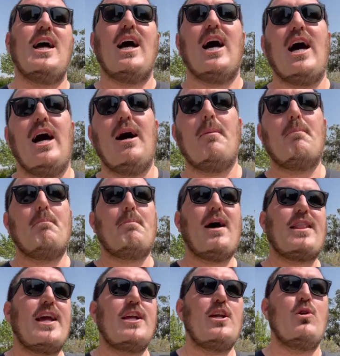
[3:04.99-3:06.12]
but
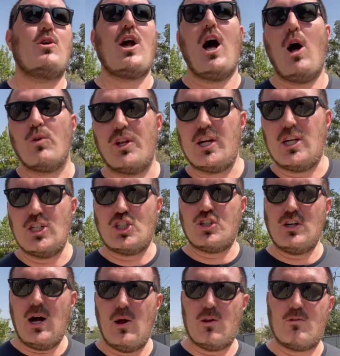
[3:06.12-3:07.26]
that you hold and
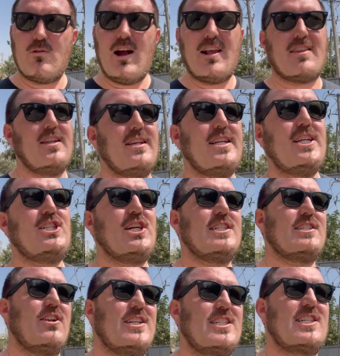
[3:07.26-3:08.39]
control rather than digits
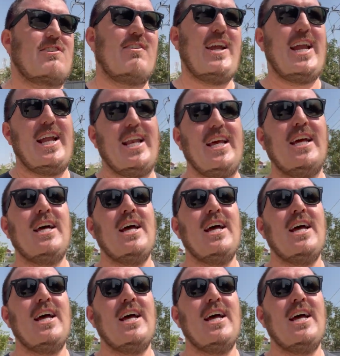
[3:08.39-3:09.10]
on a screen